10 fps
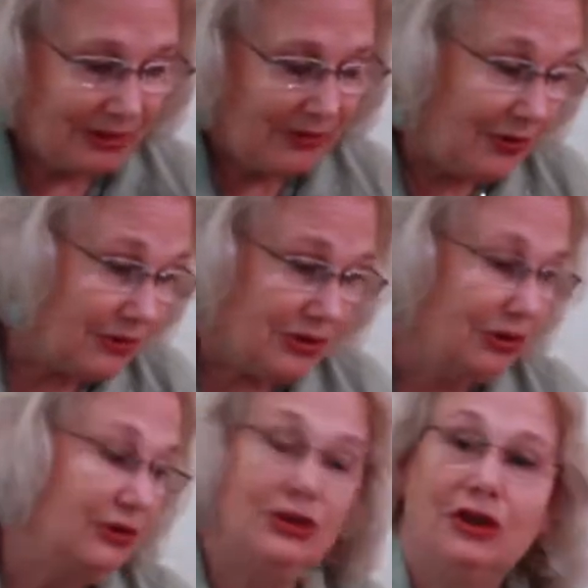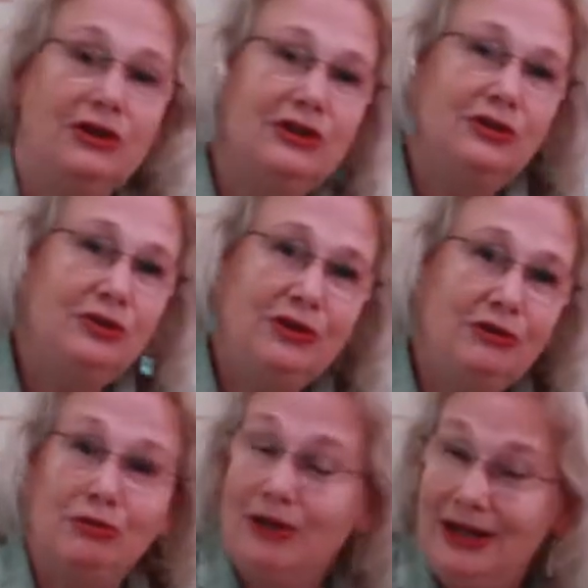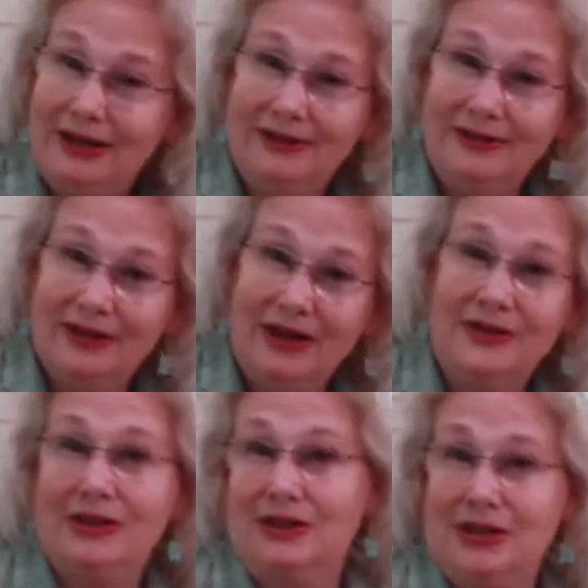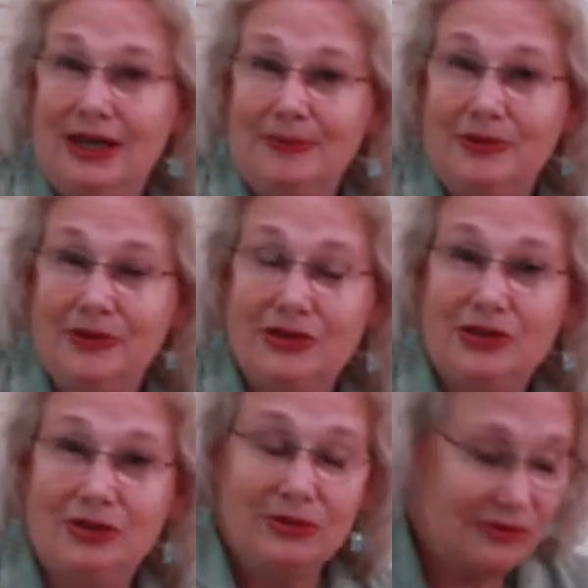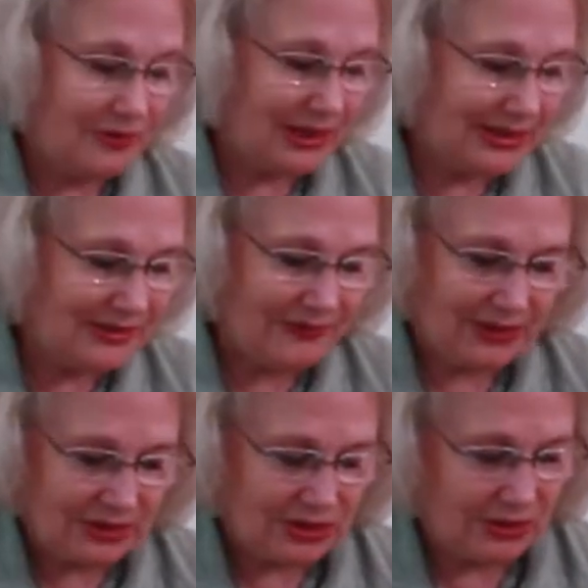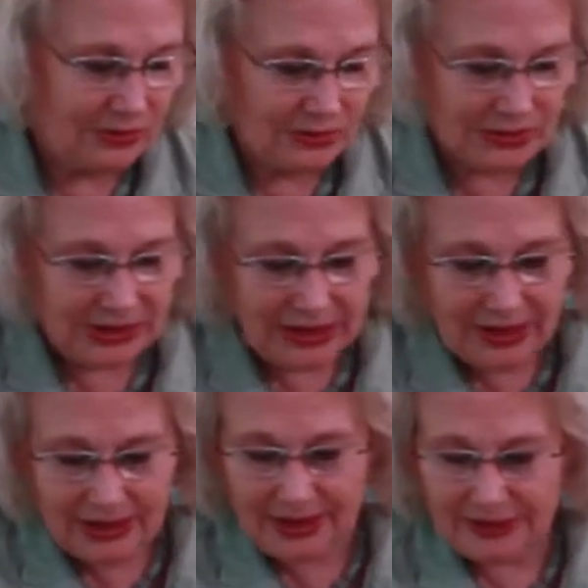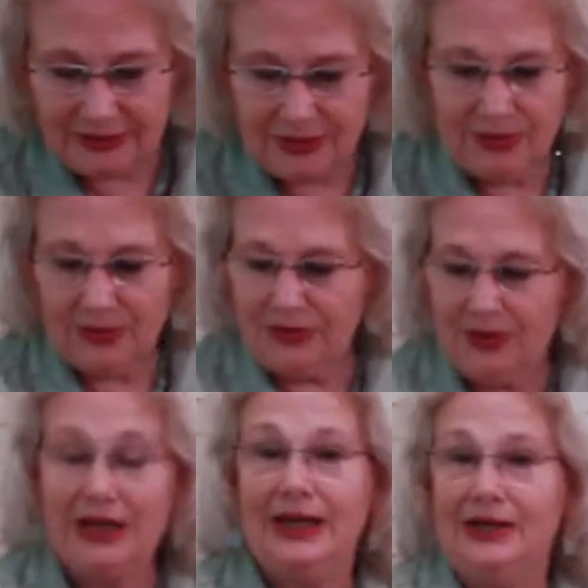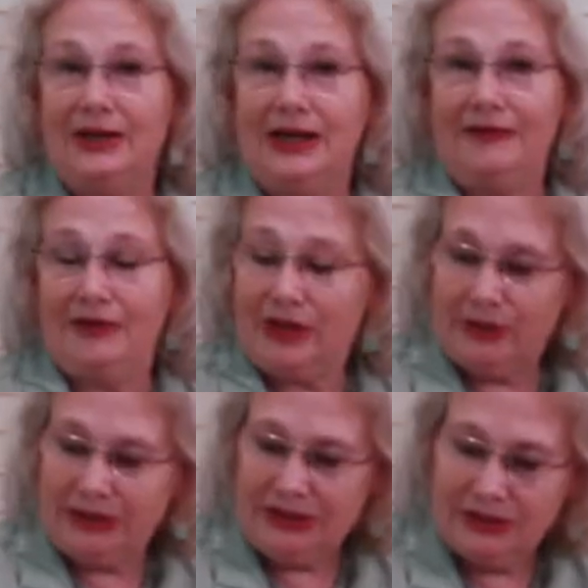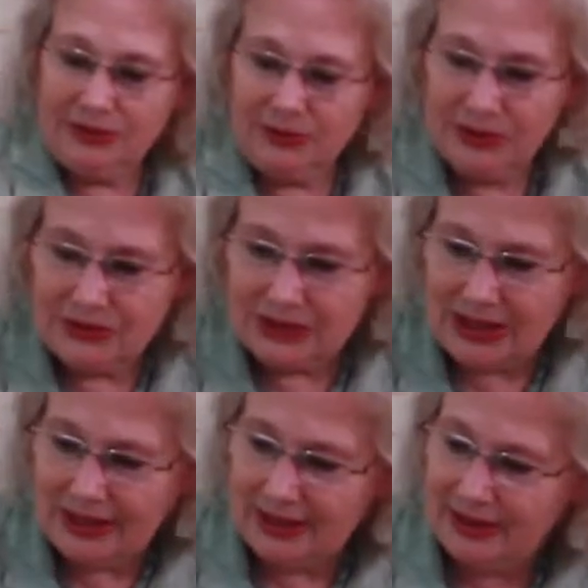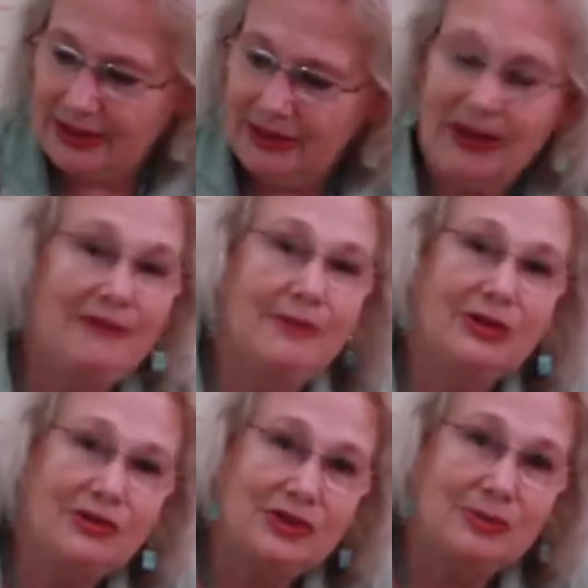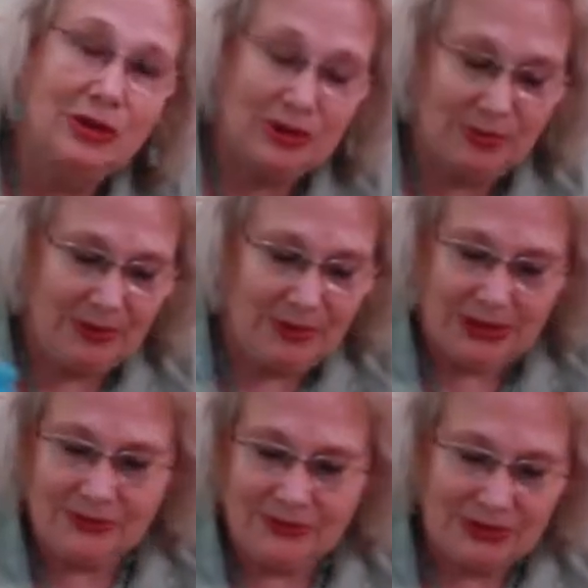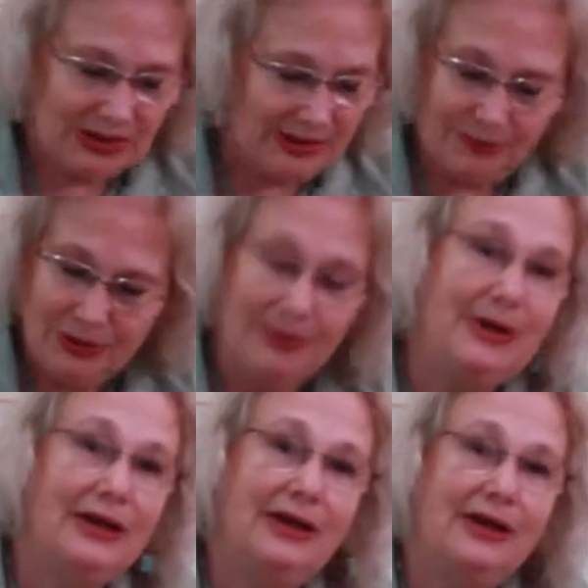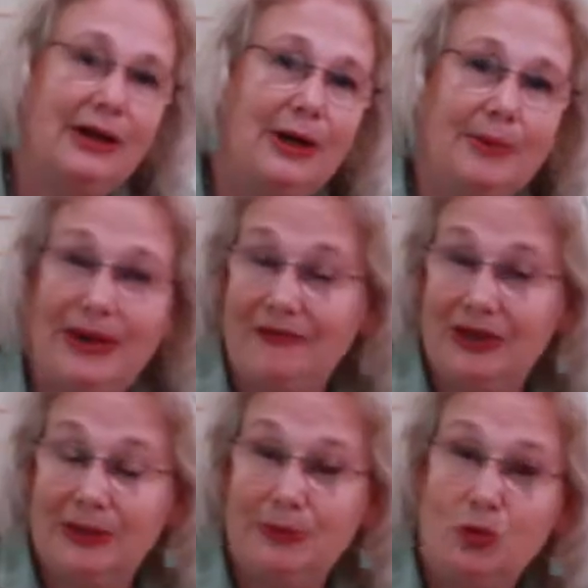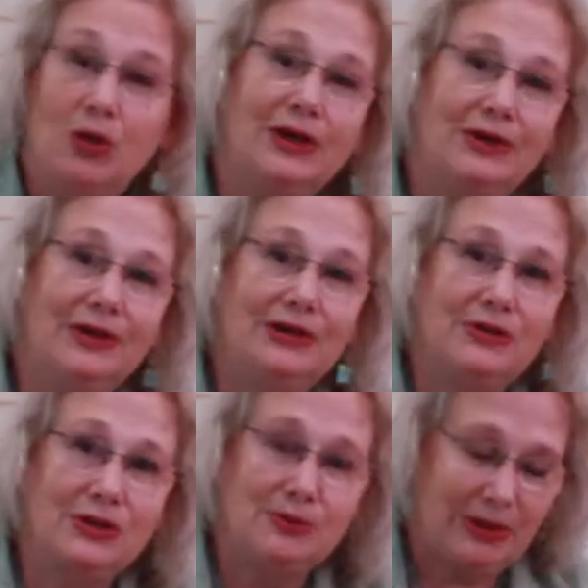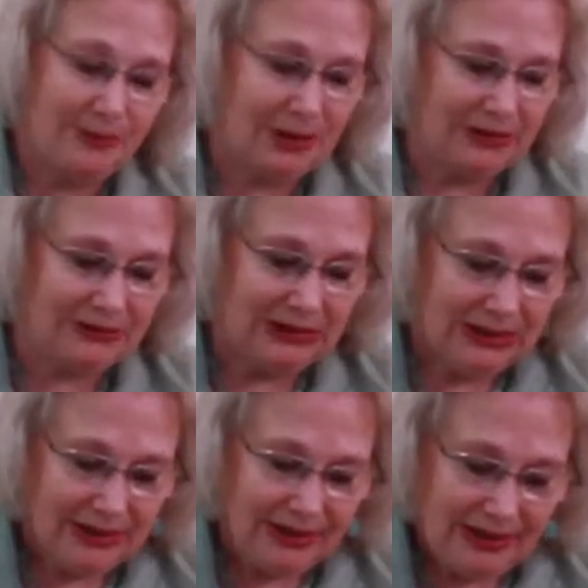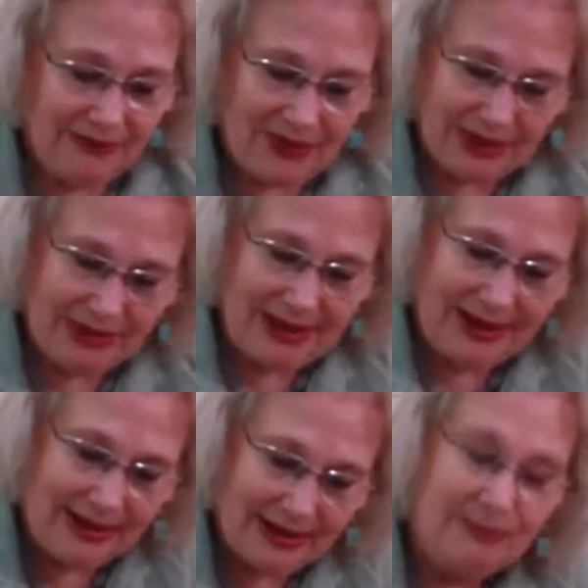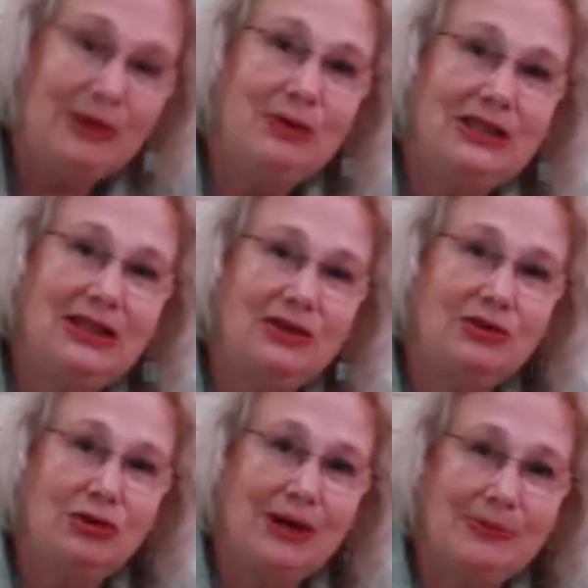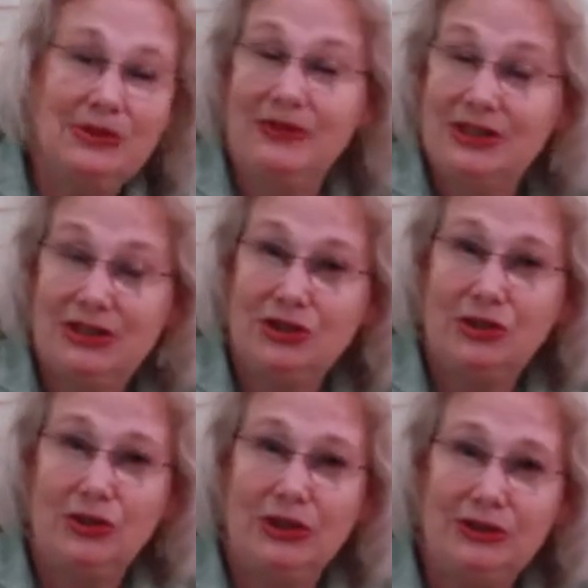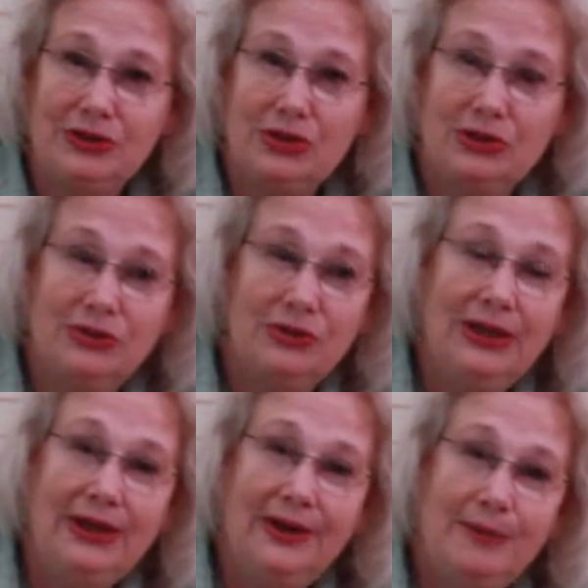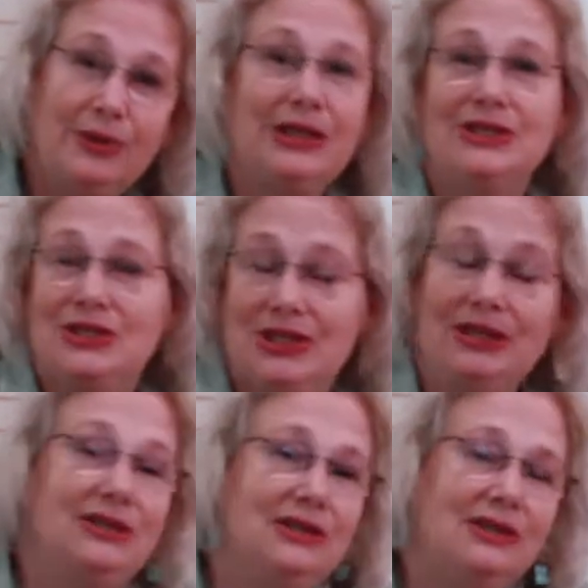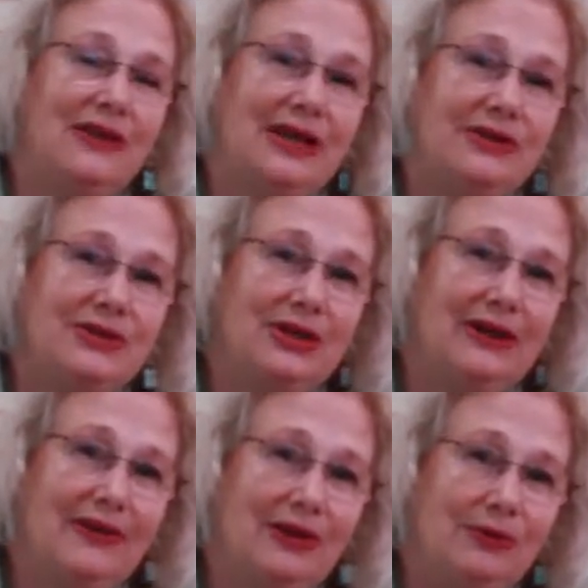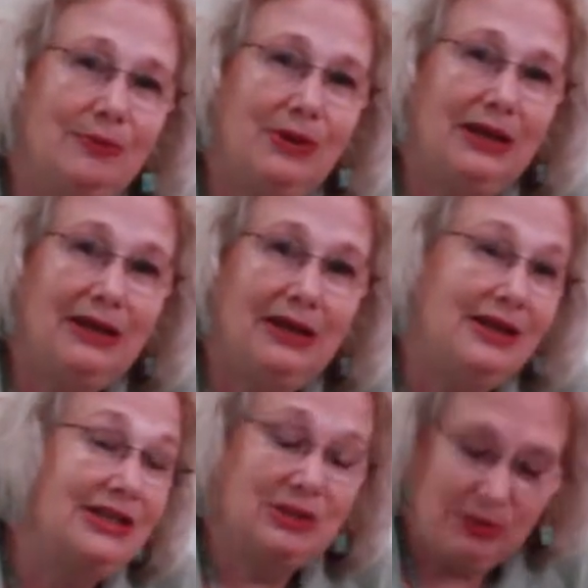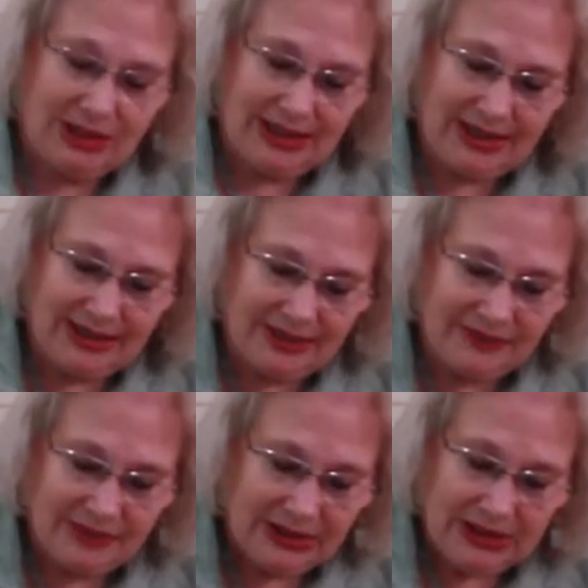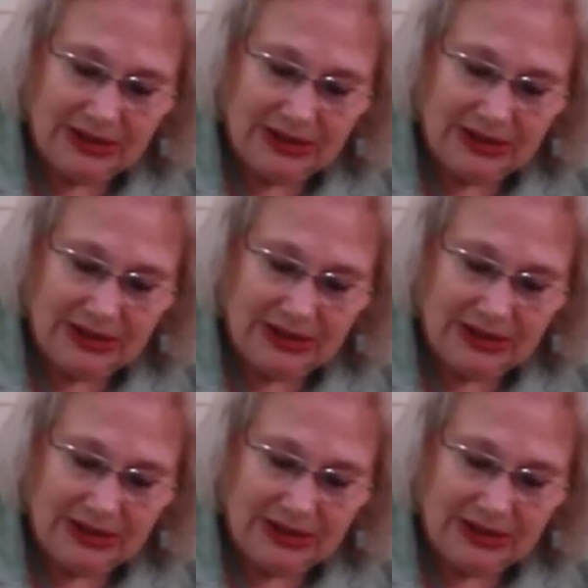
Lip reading: those are great on the top of the stove kinds of things to use. Another thing I frequently do is I have a bunch of small spray bottles, and I'll put about half a cup of water into a spray bottle, and then I'll add maybe 10 drops of an essential oil to bring a scent into the house that I think would be a nice one to have.